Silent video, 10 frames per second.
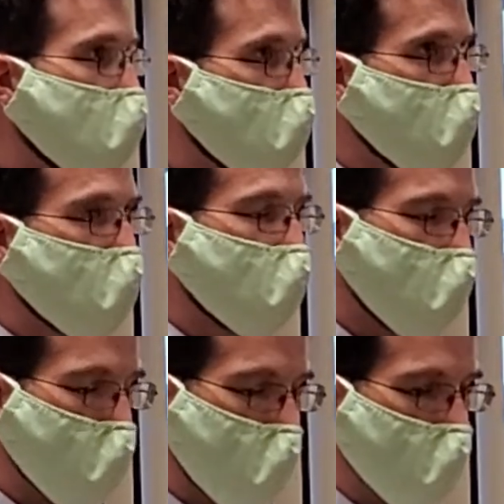person, a
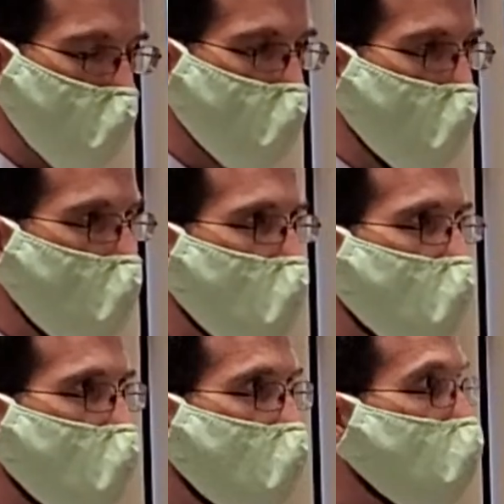family's
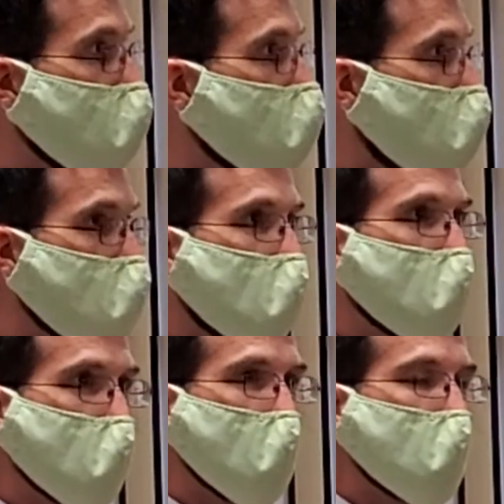Pashtun, and they
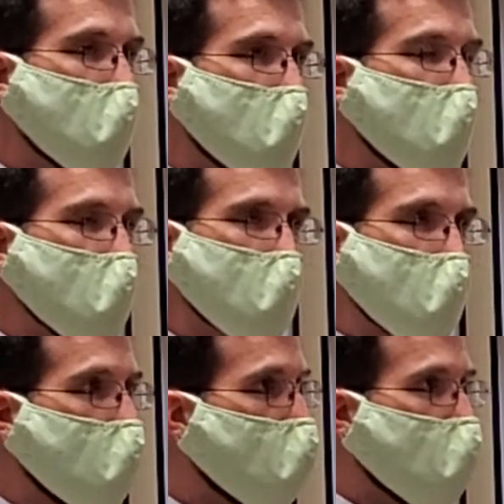really believe it's
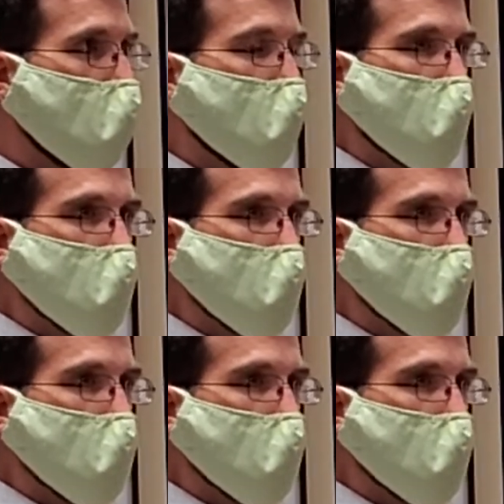their